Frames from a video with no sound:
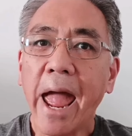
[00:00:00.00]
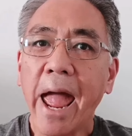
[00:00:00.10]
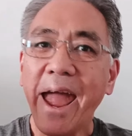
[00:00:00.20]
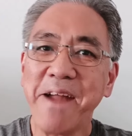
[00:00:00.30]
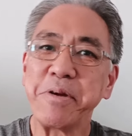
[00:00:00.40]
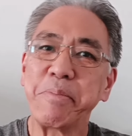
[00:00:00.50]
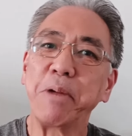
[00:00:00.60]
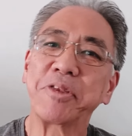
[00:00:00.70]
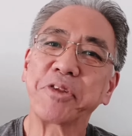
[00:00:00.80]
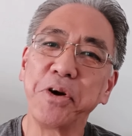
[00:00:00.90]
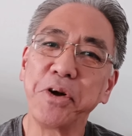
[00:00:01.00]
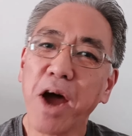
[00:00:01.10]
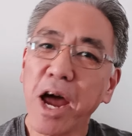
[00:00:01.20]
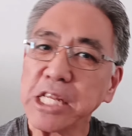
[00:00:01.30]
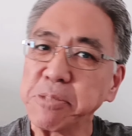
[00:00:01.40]
Hey everybody, what's going
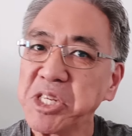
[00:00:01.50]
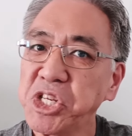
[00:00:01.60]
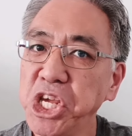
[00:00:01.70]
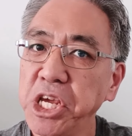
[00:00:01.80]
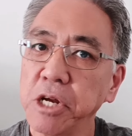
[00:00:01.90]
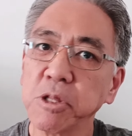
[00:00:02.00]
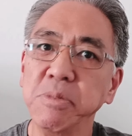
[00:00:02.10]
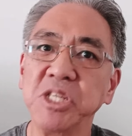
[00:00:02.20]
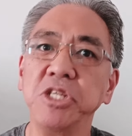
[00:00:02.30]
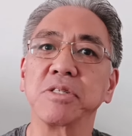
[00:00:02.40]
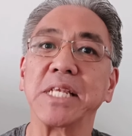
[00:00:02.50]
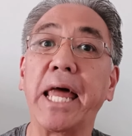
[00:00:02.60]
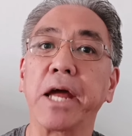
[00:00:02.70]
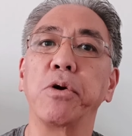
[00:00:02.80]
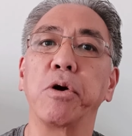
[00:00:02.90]
on? It's Mr. Hino with Mr. Hino's
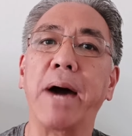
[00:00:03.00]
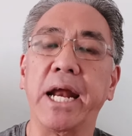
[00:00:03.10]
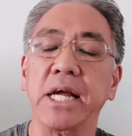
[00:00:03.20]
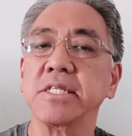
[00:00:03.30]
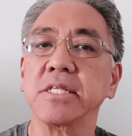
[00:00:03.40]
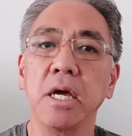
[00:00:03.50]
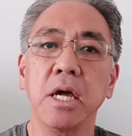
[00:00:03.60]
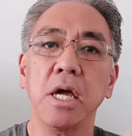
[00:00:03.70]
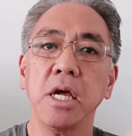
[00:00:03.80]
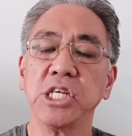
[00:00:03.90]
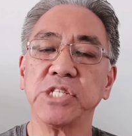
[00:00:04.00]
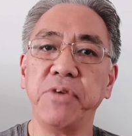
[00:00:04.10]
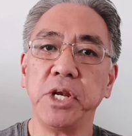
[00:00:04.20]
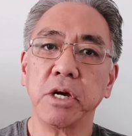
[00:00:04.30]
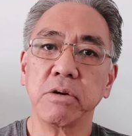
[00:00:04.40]
LEGO Robotics. This
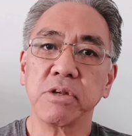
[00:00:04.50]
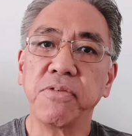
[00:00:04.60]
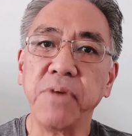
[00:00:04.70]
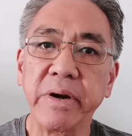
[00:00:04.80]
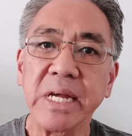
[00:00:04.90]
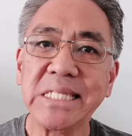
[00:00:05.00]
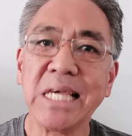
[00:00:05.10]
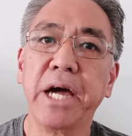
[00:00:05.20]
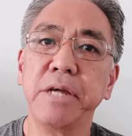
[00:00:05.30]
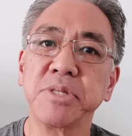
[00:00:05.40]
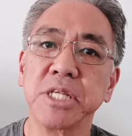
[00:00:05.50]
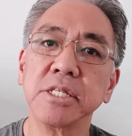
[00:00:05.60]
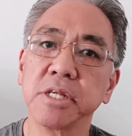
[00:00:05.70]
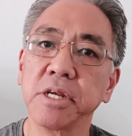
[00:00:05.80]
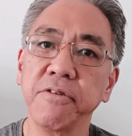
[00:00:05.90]
video is very time
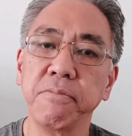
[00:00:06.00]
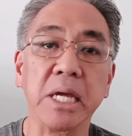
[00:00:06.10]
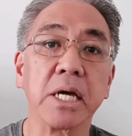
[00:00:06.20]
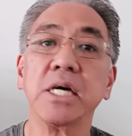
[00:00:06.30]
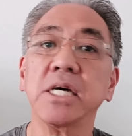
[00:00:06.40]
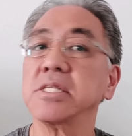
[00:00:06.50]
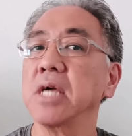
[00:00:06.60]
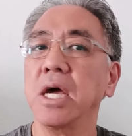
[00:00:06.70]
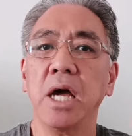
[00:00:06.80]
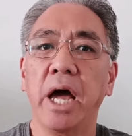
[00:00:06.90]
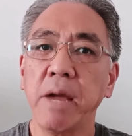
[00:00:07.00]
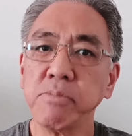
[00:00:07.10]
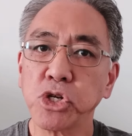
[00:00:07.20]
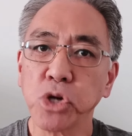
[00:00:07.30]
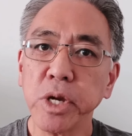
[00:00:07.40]
sensitive because I am
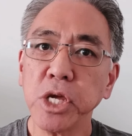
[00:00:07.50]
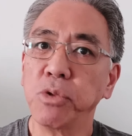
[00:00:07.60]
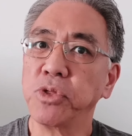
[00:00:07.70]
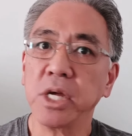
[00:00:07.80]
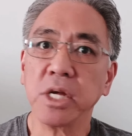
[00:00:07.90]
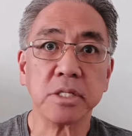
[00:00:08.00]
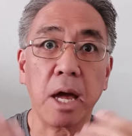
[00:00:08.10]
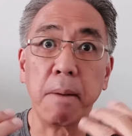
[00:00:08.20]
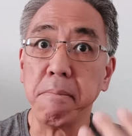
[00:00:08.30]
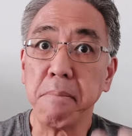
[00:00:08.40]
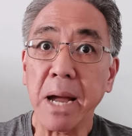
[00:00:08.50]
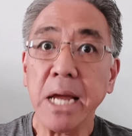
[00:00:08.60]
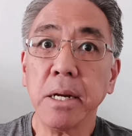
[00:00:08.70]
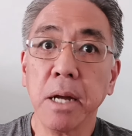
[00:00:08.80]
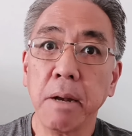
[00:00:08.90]
showing you things that
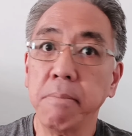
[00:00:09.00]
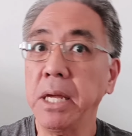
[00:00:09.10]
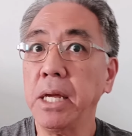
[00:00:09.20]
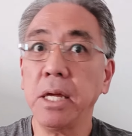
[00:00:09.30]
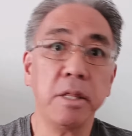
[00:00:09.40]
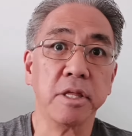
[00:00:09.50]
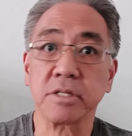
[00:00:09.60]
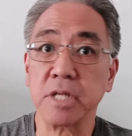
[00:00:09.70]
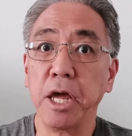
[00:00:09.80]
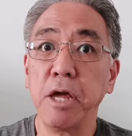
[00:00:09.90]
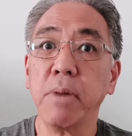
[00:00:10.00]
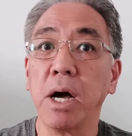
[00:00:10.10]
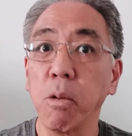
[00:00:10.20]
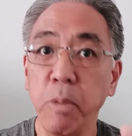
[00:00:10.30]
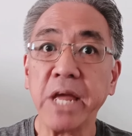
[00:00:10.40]
might not be the same
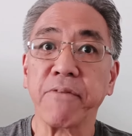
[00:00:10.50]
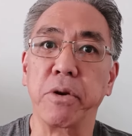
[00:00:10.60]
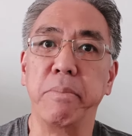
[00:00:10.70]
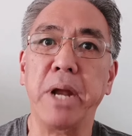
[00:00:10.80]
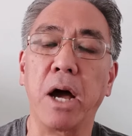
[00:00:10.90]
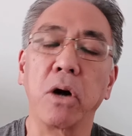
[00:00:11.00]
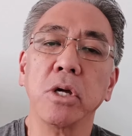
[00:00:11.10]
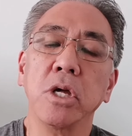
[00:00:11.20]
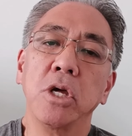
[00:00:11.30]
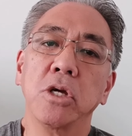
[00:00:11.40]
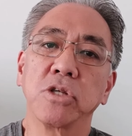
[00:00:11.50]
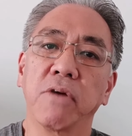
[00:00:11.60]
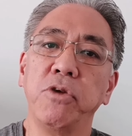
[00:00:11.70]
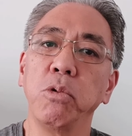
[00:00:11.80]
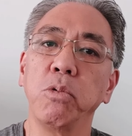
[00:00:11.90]
a week from now. So
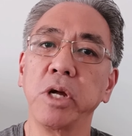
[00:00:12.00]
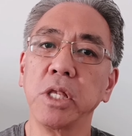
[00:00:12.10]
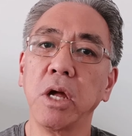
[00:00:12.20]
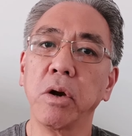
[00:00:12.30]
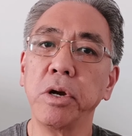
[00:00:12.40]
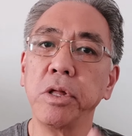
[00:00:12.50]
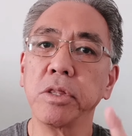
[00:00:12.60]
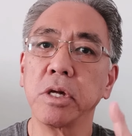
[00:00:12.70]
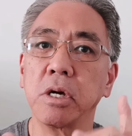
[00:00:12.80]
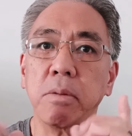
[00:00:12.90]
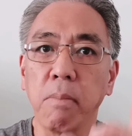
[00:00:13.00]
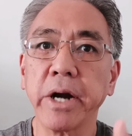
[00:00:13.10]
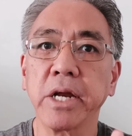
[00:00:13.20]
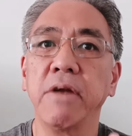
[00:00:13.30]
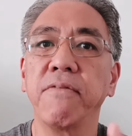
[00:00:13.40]
if you really are in the
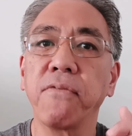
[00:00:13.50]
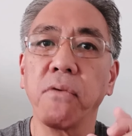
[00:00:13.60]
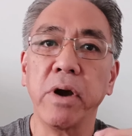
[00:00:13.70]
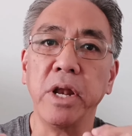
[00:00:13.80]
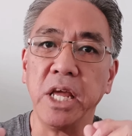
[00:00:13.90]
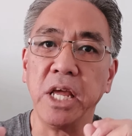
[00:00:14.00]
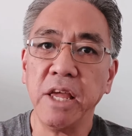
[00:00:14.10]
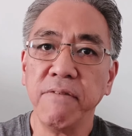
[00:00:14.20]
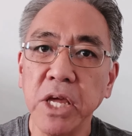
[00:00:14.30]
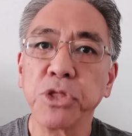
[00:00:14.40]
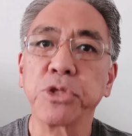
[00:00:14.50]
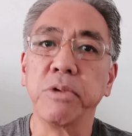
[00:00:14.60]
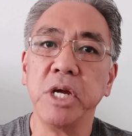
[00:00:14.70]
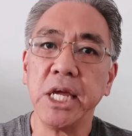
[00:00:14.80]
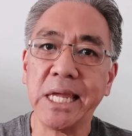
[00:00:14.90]
market for an
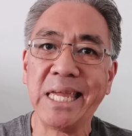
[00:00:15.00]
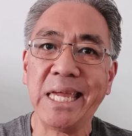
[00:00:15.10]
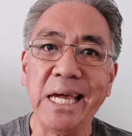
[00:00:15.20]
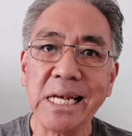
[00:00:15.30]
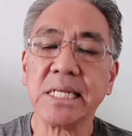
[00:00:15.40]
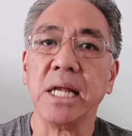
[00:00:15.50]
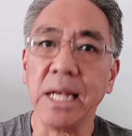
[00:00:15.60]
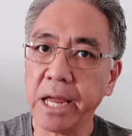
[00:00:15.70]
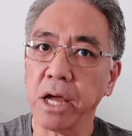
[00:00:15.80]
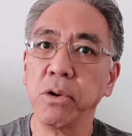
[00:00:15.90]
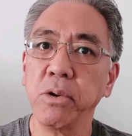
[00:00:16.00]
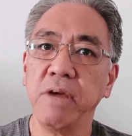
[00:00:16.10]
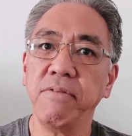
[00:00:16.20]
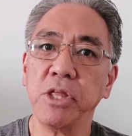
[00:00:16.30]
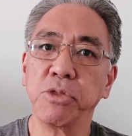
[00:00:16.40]
EV3 kit, LEGO
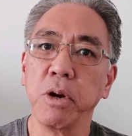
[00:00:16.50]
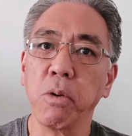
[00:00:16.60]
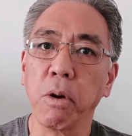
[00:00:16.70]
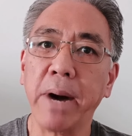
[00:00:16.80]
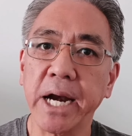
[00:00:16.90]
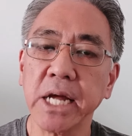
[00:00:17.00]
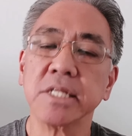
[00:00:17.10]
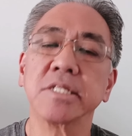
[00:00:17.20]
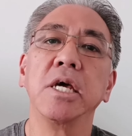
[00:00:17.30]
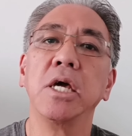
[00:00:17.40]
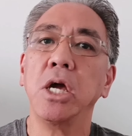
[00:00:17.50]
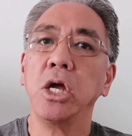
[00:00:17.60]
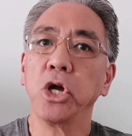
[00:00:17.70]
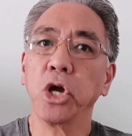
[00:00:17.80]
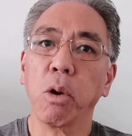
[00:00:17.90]
EV3 Robotics,
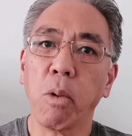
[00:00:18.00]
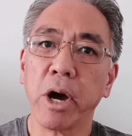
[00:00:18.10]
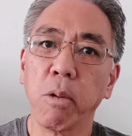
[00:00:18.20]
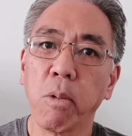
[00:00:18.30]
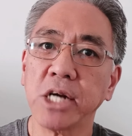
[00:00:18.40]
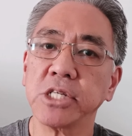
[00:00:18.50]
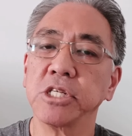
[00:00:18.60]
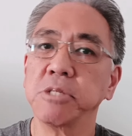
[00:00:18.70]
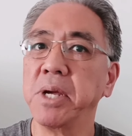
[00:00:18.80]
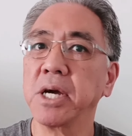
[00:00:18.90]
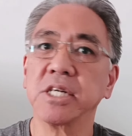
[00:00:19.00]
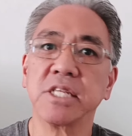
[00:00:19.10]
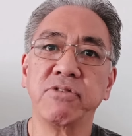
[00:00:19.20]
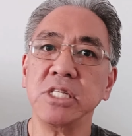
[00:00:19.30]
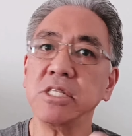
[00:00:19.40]
you're going to want to watch this because
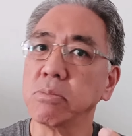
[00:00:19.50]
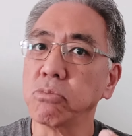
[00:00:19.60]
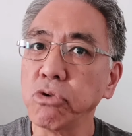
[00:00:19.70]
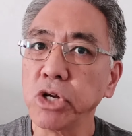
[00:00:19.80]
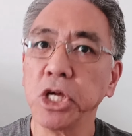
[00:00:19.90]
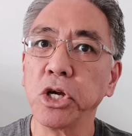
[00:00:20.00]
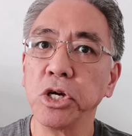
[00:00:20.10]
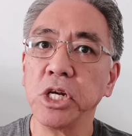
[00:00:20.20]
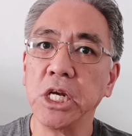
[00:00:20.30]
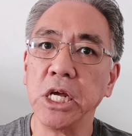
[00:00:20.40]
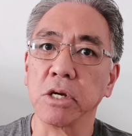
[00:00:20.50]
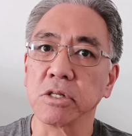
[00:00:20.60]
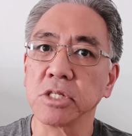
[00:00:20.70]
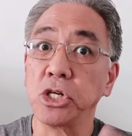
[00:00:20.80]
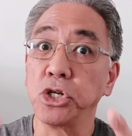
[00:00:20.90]
I've seen some really good
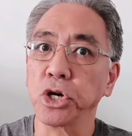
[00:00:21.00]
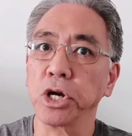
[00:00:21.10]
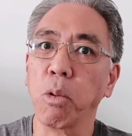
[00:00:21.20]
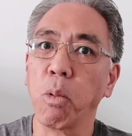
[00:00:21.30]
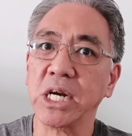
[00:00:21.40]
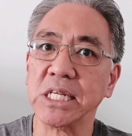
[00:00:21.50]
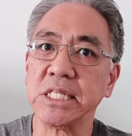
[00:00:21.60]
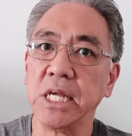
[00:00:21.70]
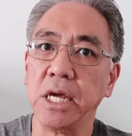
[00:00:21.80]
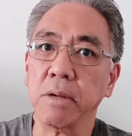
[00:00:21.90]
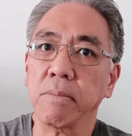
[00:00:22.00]
deals that you're going to want to see.